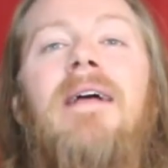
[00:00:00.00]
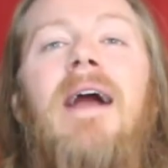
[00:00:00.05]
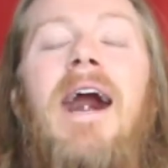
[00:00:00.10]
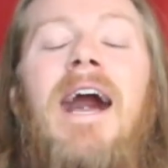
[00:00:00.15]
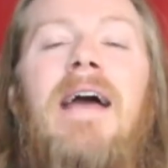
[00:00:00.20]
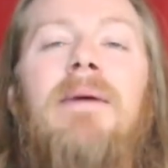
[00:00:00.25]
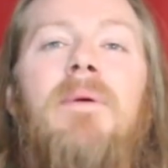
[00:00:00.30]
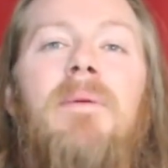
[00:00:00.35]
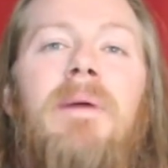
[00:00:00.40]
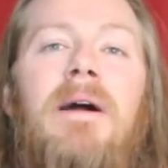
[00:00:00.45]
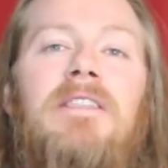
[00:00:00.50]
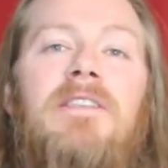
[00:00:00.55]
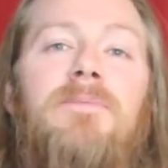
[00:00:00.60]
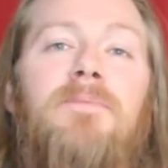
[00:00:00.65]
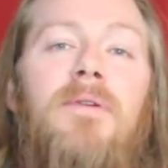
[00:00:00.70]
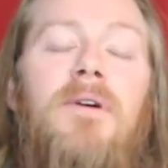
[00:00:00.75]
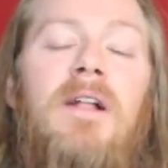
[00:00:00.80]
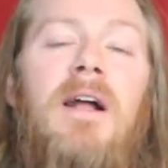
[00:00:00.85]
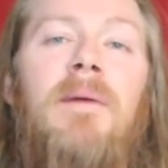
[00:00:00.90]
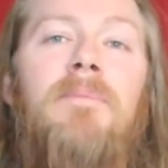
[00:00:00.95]
I am about to
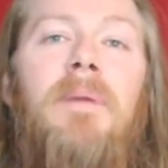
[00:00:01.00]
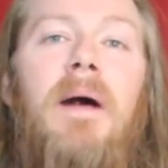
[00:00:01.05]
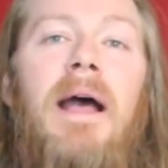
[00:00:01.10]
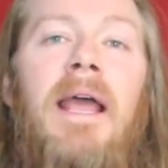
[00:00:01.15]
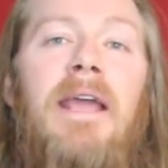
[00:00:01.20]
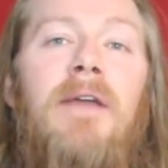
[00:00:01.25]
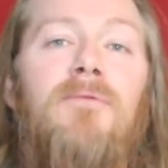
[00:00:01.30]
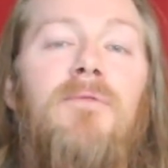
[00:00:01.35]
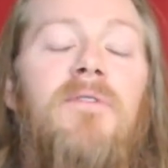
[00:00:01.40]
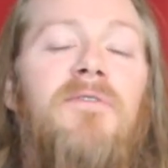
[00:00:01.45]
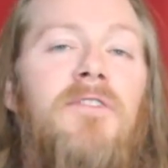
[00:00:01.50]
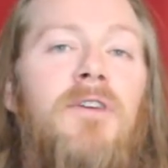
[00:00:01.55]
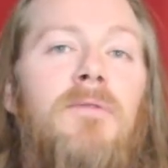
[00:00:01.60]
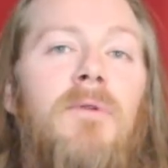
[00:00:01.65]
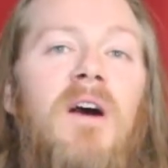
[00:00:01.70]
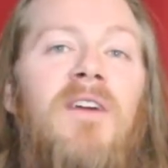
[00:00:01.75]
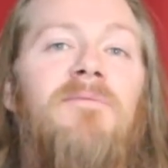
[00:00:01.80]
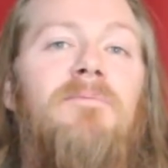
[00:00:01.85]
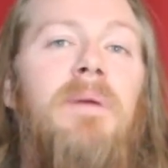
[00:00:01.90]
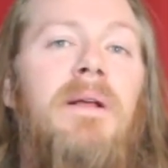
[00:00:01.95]
put up a
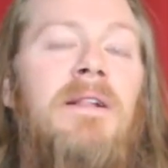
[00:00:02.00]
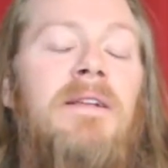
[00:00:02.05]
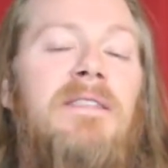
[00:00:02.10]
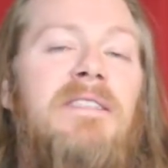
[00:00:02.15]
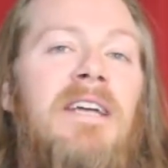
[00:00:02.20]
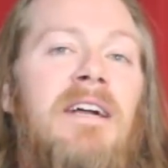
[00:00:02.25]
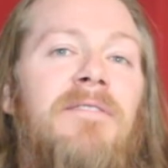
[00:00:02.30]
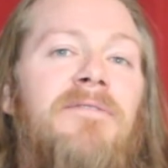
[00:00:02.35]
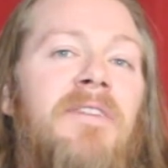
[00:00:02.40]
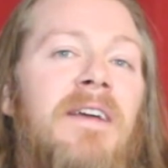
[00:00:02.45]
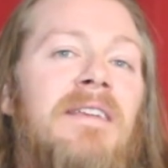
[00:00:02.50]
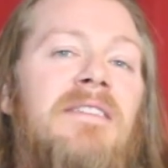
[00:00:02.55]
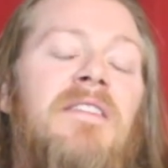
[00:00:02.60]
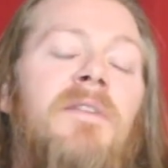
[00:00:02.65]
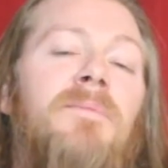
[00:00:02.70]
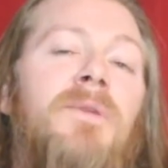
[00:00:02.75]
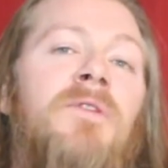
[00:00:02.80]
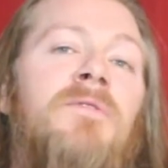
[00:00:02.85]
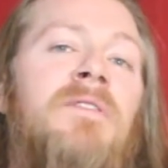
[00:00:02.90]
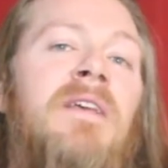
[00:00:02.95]
review of Bill and Ted Face the
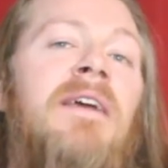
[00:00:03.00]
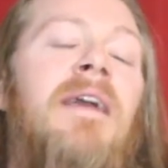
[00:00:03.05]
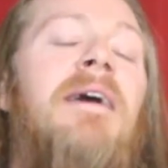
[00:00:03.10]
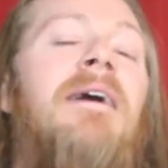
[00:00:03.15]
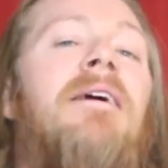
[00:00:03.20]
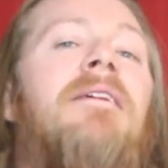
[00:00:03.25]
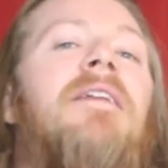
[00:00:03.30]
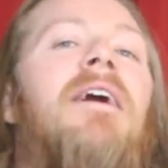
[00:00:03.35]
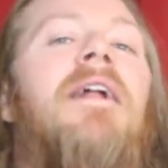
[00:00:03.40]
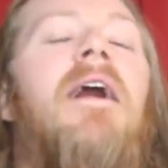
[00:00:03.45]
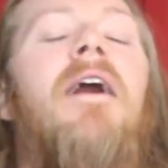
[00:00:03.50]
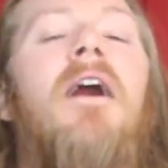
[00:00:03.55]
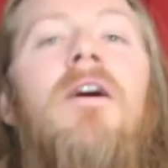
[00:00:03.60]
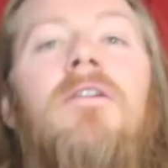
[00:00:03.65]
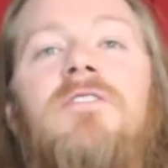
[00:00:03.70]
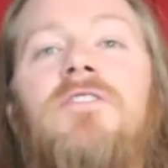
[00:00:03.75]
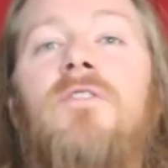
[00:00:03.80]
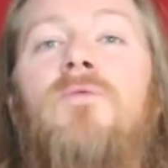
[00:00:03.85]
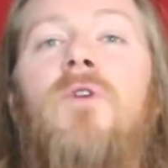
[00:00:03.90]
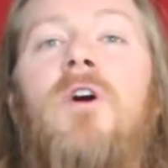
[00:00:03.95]
Music that I
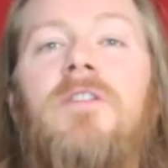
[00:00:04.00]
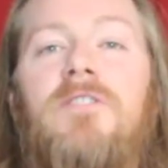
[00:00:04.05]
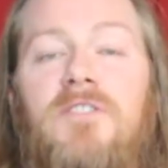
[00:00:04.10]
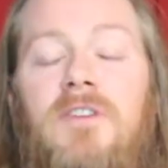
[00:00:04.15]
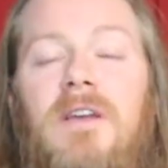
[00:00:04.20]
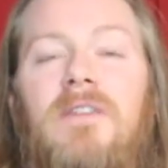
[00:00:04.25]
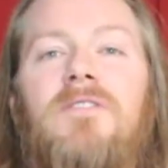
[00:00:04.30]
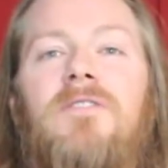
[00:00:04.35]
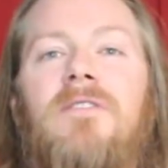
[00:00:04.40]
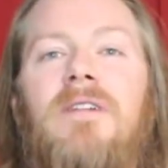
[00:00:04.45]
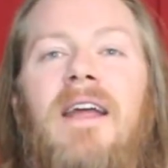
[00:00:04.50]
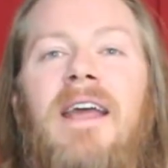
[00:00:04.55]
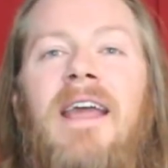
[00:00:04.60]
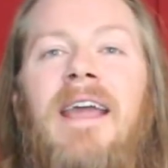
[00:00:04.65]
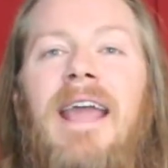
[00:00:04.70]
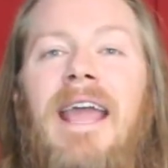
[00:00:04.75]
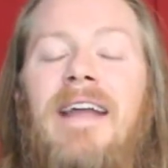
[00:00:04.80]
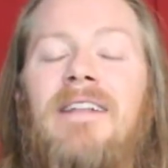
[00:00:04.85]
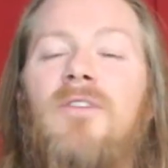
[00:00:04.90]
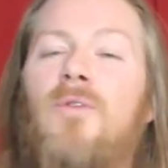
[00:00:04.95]
also watched
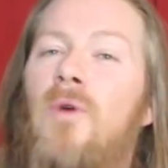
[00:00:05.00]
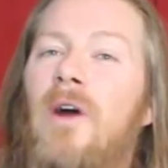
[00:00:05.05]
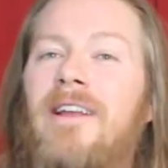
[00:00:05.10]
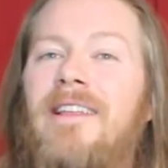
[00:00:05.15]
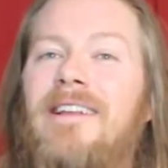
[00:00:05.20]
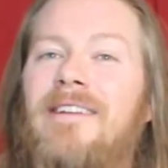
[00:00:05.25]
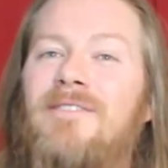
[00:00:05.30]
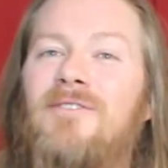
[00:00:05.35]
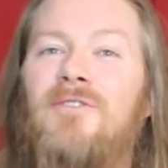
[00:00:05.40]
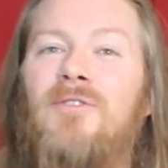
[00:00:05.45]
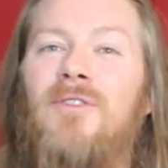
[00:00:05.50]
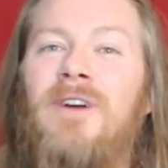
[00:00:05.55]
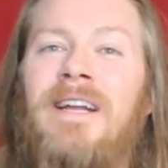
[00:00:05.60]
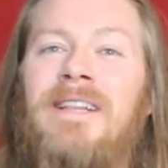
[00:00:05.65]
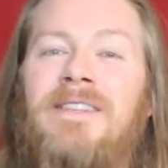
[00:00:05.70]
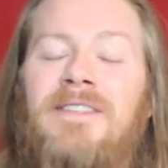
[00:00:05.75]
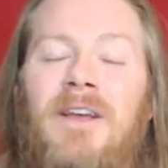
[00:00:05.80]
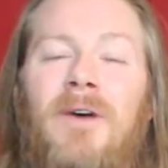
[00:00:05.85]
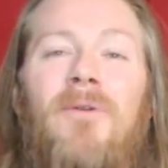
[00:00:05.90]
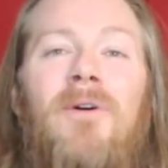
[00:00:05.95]
yesterday and quite
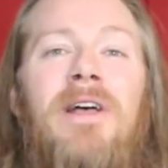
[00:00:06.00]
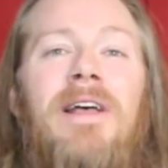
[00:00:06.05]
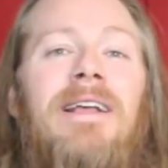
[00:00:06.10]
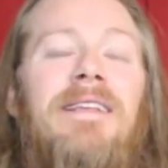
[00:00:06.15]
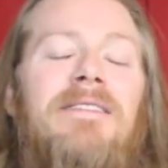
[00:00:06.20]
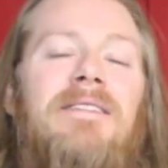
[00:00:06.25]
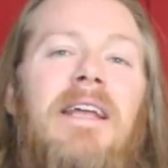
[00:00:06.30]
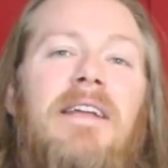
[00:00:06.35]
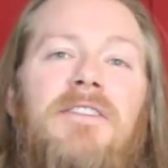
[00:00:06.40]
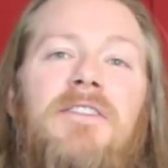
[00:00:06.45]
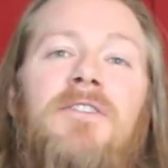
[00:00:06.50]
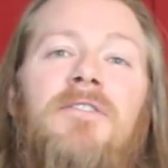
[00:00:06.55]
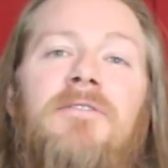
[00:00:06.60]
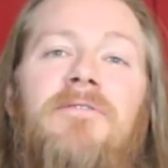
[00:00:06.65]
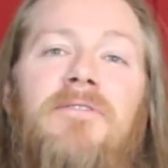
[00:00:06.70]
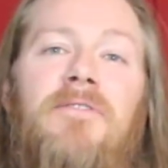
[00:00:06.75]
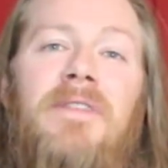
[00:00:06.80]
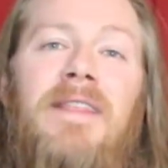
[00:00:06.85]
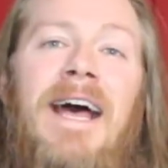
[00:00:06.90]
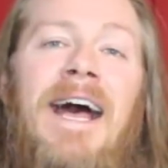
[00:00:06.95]
enjoyed, so stay tuned
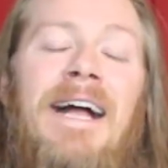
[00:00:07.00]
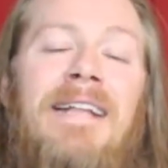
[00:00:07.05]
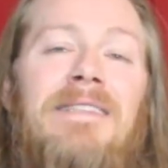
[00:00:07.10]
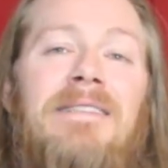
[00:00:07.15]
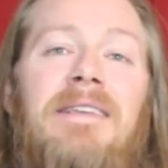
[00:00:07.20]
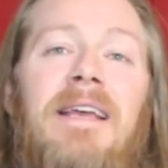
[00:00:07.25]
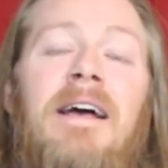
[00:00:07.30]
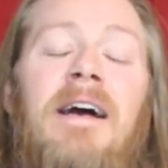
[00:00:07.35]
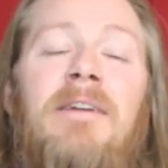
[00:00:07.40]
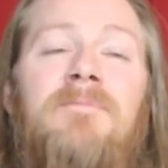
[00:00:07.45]
for that.